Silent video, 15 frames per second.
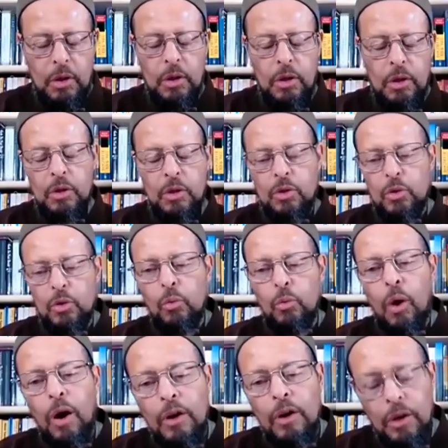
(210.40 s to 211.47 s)
into
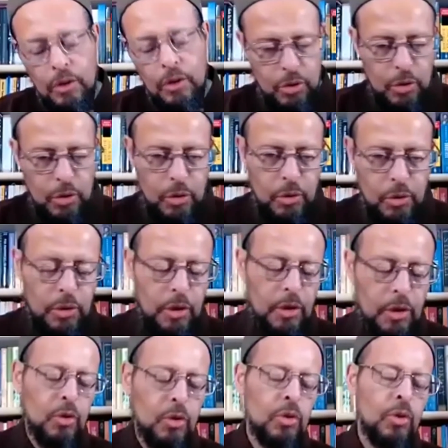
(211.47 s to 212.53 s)
one concern, the
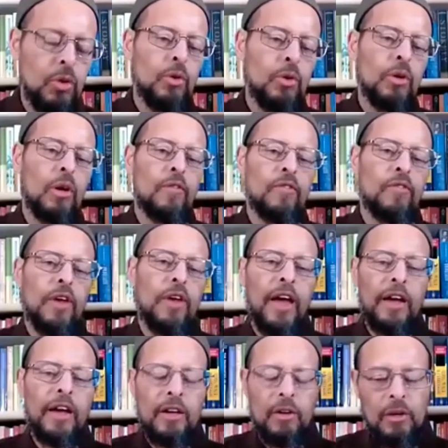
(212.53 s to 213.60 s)
concern of the
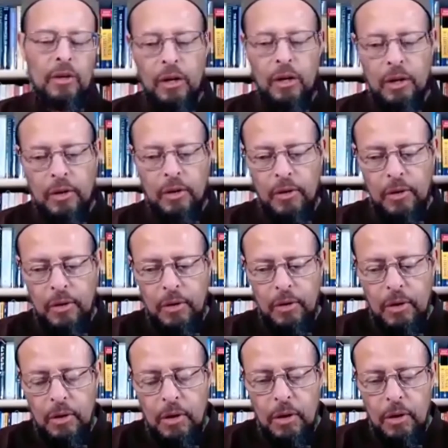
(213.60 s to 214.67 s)
Akhirah,
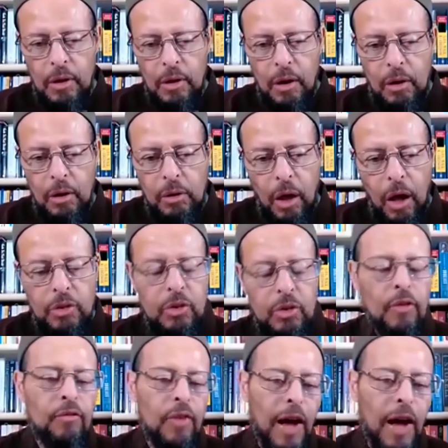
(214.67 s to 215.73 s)
Allah
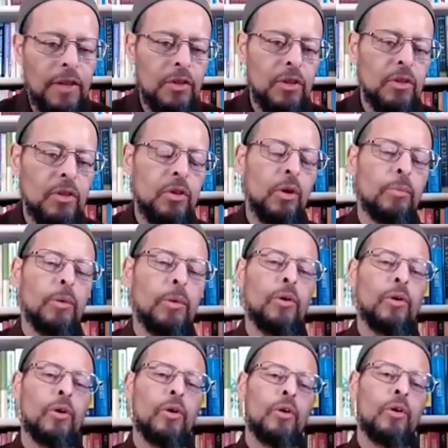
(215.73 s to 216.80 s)
suffices him or
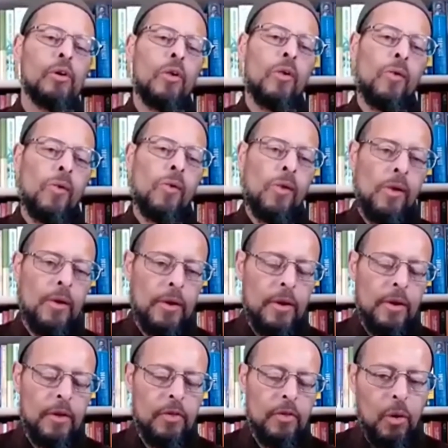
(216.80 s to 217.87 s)
her
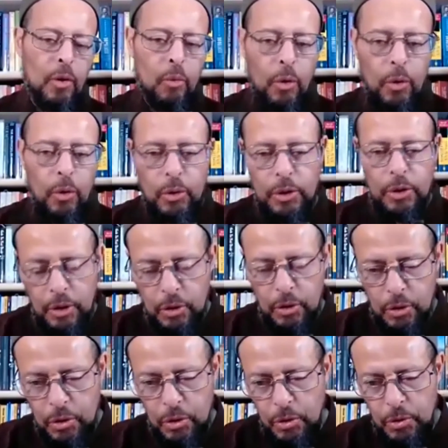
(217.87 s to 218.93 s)
in their worldly
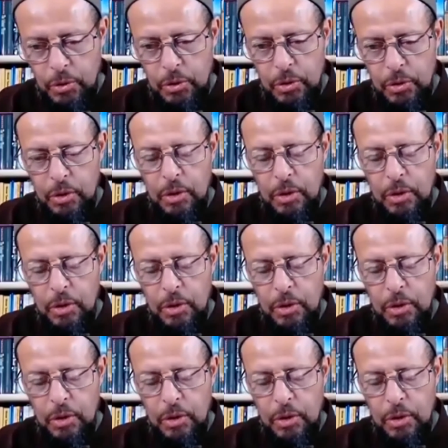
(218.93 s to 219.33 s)
concerns.